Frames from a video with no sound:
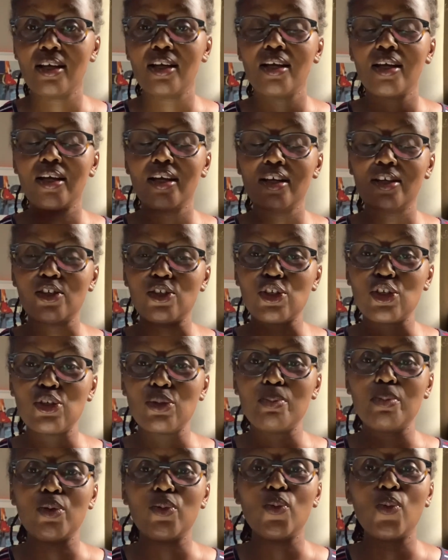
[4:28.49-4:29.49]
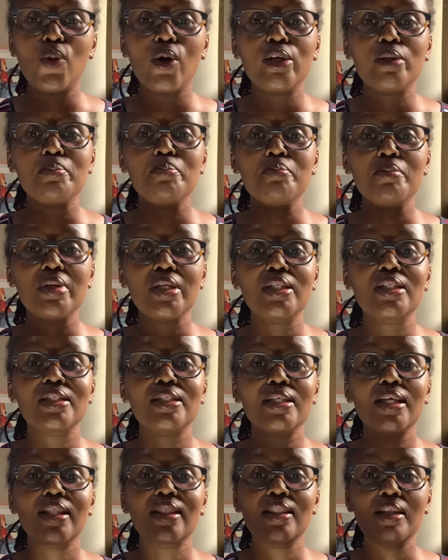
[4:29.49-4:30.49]
It should be what meets
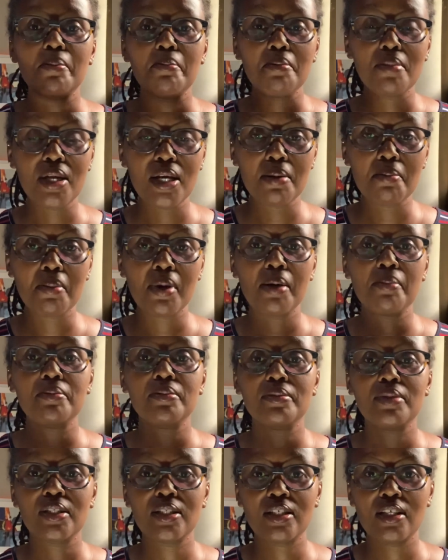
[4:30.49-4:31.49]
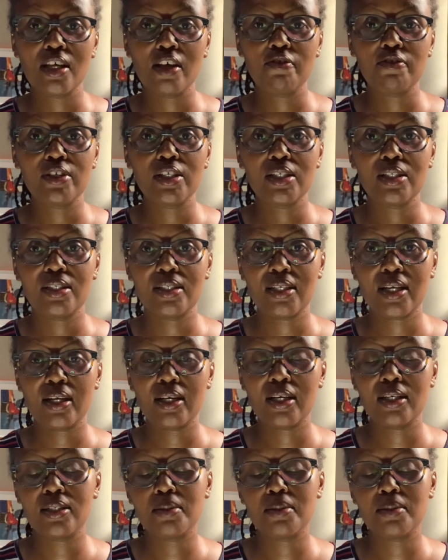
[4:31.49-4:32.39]
the minimum safety standards.